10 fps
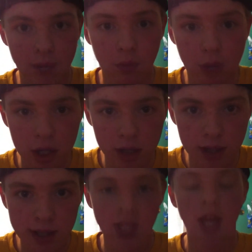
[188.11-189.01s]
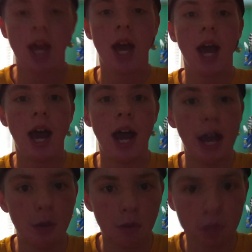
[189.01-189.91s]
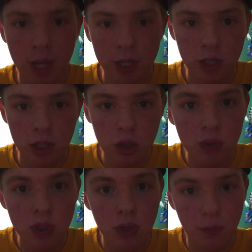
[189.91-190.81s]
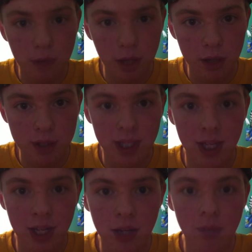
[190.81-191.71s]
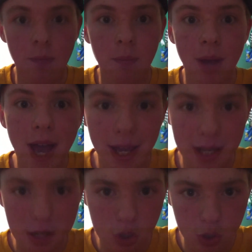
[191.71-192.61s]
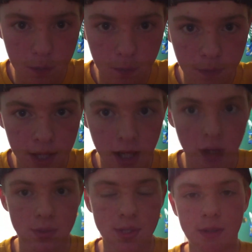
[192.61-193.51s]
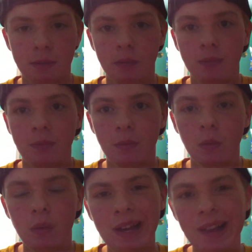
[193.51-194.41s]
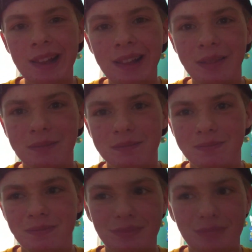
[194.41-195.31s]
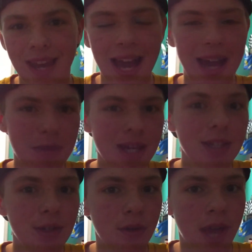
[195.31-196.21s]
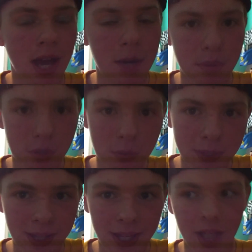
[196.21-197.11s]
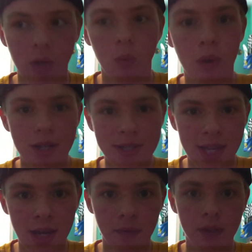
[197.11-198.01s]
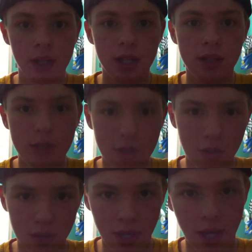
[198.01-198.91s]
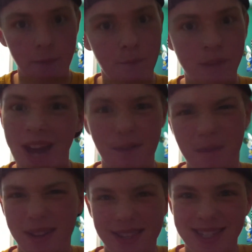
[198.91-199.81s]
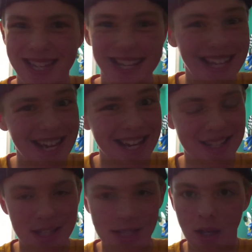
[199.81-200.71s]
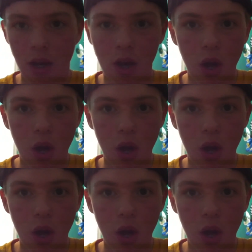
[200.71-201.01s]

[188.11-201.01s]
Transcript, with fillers: if you're watching this, I will not use your videos in any of my YouTube videos. Well, I may do that, but it'll be like once every two to five months, I guess